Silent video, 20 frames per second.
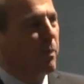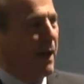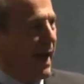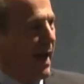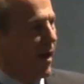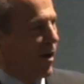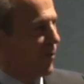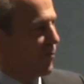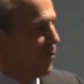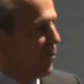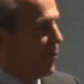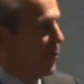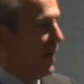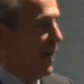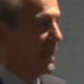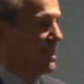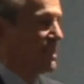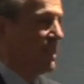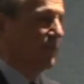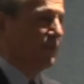powerful,
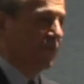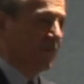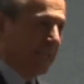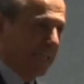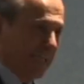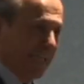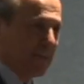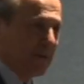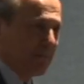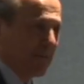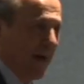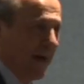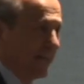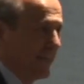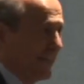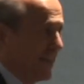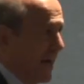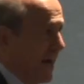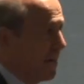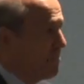I said, forget about
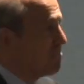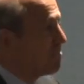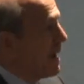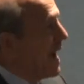it, I'm